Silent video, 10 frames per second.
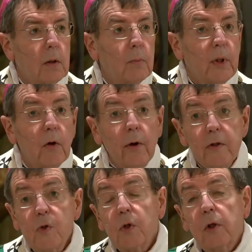
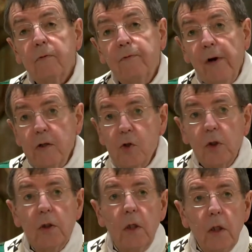because
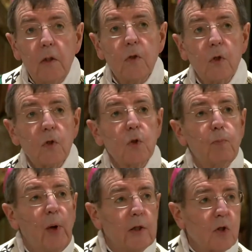confession is
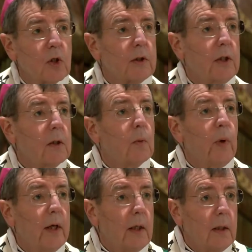especially the
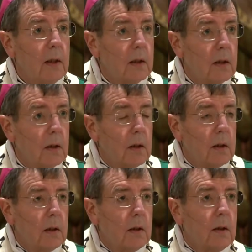way
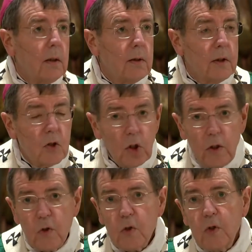that
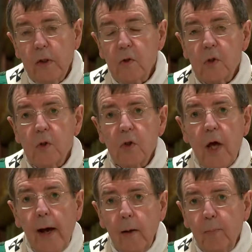Jesus has
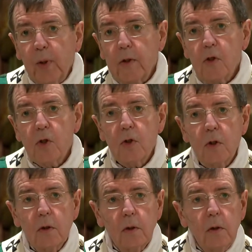established
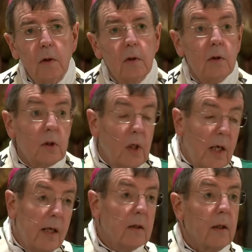to
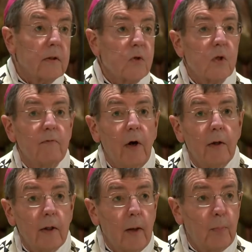heal us of
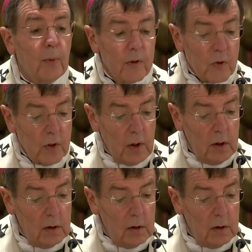our leprosy.